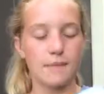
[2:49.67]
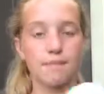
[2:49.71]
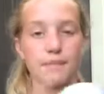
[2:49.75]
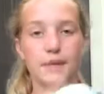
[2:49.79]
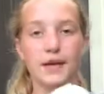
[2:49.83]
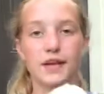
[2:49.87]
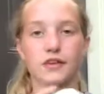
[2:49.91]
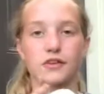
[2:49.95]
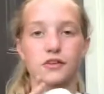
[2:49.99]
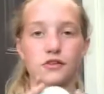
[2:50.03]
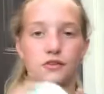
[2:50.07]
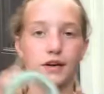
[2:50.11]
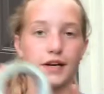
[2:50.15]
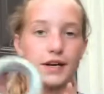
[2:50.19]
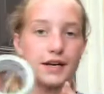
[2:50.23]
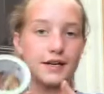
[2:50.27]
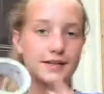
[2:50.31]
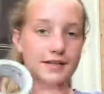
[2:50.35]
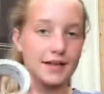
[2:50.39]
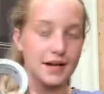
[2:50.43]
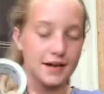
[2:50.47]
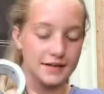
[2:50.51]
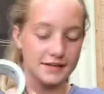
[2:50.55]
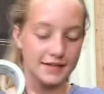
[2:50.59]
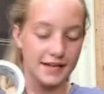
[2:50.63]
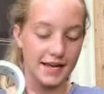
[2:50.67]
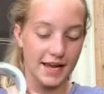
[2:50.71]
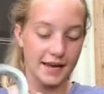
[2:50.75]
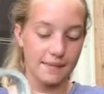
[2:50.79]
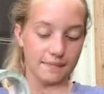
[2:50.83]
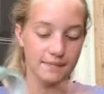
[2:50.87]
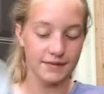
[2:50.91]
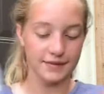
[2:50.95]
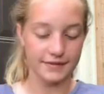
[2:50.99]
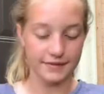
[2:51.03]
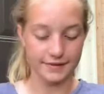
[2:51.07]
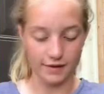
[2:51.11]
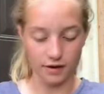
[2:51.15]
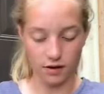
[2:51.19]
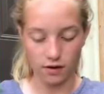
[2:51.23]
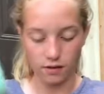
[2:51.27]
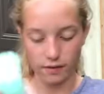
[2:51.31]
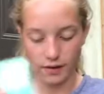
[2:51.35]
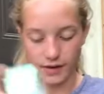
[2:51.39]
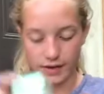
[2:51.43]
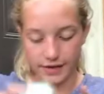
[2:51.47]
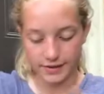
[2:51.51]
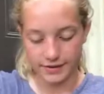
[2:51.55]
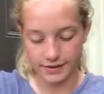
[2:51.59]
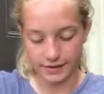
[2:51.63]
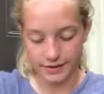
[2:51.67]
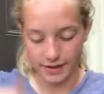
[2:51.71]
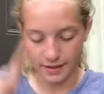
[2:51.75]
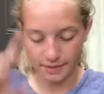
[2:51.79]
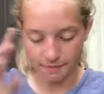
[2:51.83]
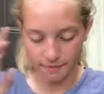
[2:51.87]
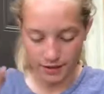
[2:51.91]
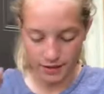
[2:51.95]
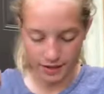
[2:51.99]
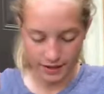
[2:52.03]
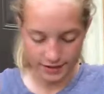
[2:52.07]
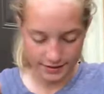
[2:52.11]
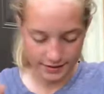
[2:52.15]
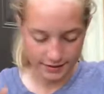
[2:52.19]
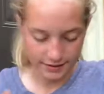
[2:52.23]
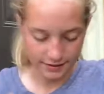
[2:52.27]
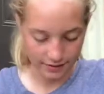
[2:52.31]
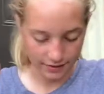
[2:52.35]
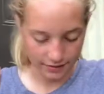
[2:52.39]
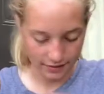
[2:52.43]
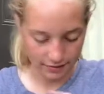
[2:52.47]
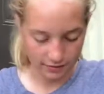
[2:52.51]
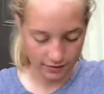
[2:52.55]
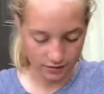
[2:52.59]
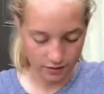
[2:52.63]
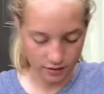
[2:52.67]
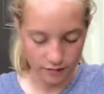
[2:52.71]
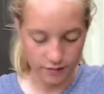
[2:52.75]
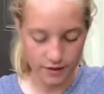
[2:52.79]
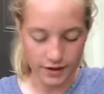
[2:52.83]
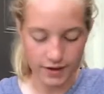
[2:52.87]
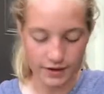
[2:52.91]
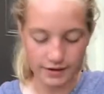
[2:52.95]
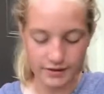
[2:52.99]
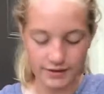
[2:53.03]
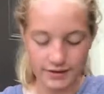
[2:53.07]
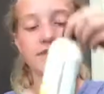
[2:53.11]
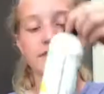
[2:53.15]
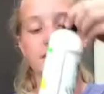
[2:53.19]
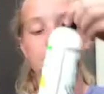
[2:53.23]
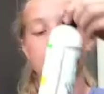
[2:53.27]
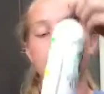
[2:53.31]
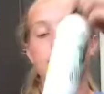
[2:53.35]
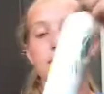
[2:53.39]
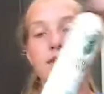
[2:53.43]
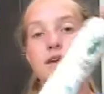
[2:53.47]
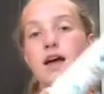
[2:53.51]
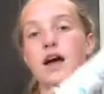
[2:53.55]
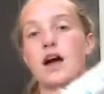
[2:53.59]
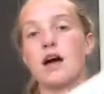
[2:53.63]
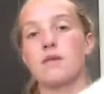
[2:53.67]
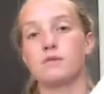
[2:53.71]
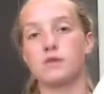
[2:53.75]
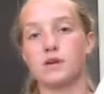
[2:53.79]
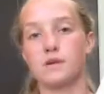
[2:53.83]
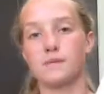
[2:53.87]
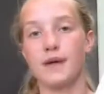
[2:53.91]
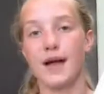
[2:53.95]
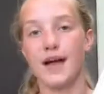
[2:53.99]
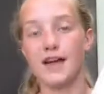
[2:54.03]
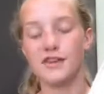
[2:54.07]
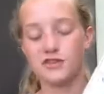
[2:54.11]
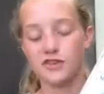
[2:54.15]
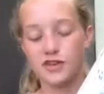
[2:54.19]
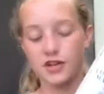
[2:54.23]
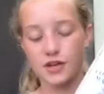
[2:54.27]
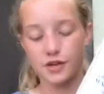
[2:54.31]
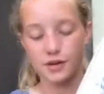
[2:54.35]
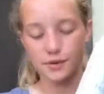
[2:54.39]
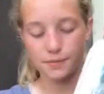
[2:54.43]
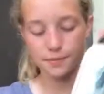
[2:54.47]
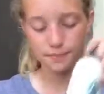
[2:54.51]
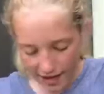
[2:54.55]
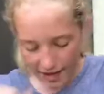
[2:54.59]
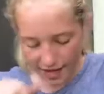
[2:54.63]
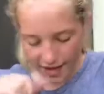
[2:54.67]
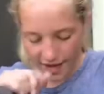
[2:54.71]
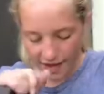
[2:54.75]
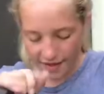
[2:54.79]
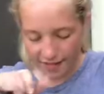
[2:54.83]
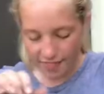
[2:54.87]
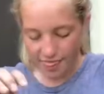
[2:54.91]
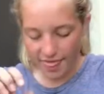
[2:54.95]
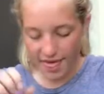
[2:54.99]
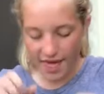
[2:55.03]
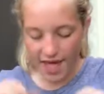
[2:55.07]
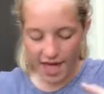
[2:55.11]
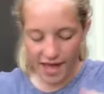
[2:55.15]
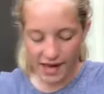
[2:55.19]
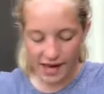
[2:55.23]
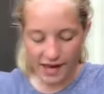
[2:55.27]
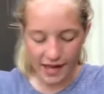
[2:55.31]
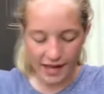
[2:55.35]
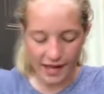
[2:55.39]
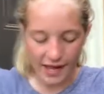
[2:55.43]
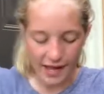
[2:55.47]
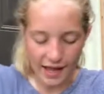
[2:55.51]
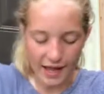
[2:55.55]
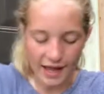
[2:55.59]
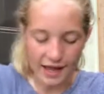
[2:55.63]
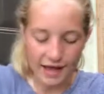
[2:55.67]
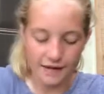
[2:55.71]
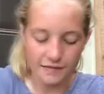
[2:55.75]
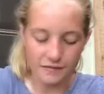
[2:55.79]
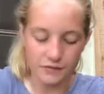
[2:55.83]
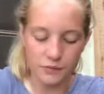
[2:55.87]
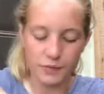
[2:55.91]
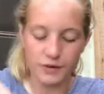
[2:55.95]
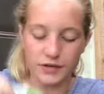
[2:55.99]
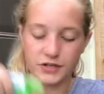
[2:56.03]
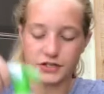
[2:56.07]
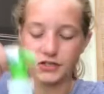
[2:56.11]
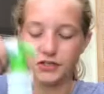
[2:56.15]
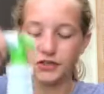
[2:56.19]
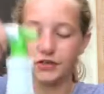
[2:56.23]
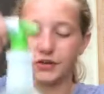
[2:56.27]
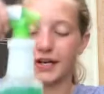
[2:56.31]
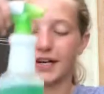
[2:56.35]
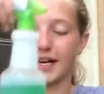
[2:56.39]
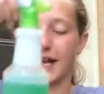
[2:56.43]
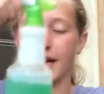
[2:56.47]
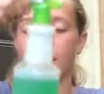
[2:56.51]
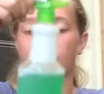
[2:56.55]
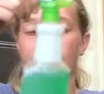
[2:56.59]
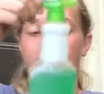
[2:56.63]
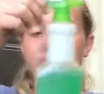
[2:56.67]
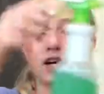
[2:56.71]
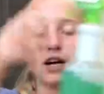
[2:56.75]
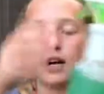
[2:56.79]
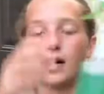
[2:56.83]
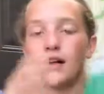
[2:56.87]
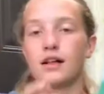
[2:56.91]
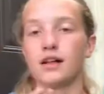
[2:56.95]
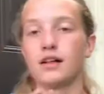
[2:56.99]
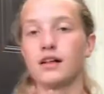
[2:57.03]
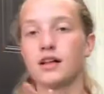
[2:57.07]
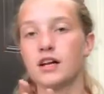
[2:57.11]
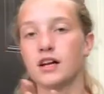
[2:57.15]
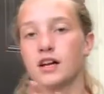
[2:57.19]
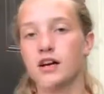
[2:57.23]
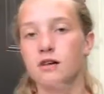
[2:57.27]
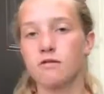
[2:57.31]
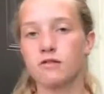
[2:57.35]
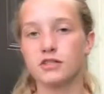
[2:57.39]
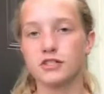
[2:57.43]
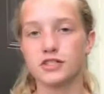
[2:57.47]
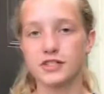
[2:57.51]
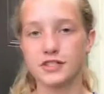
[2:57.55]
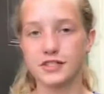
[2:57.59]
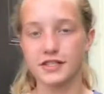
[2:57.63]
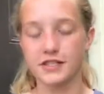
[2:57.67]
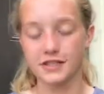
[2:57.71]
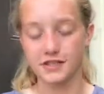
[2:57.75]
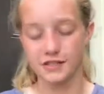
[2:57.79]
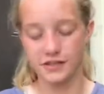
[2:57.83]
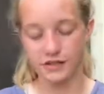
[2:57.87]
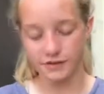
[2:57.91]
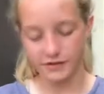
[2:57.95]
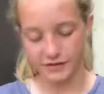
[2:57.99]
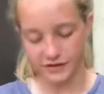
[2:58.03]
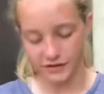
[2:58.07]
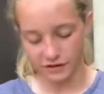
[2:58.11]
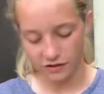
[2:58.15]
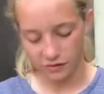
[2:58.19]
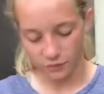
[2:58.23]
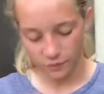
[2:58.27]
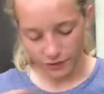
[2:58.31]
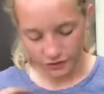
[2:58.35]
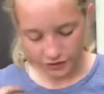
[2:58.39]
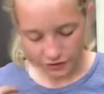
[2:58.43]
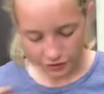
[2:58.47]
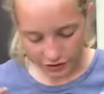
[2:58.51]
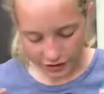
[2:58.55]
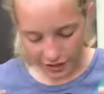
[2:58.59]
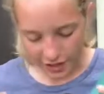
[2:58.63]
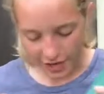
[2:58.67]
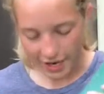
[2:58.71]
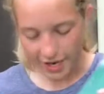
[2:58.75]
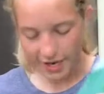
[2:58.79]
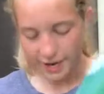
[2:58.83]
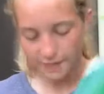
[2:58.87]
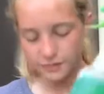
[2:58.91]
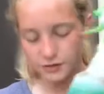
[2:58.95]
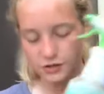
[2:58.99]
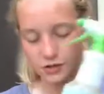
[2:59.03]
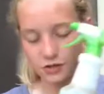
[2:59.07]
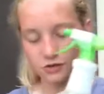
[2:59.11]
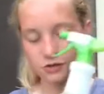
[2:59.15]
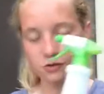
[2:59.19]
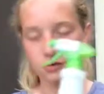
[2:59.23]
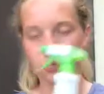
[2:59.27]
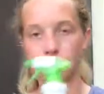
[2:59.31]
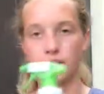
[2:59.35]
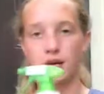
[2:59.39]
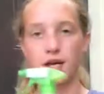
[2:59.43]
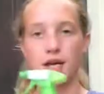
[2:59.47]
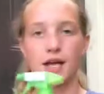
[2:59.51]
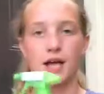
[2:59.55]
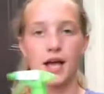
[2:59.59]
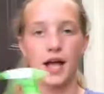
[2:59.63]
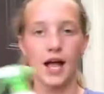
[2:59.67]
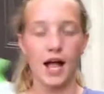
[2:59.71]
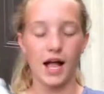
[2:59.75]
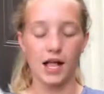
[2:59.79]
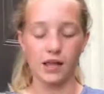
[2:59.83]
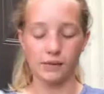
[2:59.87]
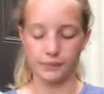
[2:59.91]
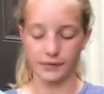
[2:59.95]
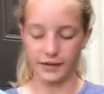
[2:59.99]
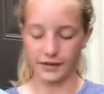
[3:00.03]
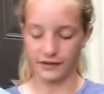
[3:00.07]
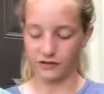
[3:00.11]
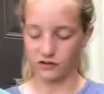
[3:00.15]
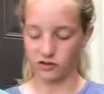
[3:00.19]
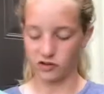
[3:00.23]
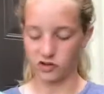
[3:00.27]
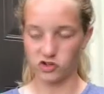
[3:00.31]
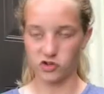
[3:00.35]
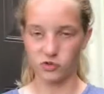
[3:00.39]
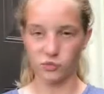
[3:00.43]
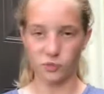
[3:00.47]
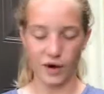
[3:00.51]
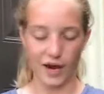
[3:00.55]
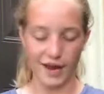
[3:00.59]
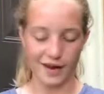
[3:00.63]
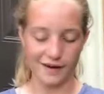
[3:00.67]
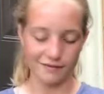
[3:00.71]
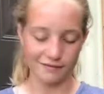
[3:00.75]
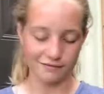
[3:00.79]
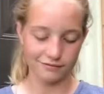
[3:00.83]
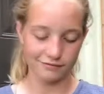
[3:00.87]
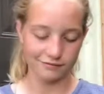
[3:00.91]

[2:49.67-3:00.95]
mint green duct tape. This is always a nut must, like always. Some cowboy magic. And then I have wintergreen alcohol, which this is used in the winter time to help get their sweat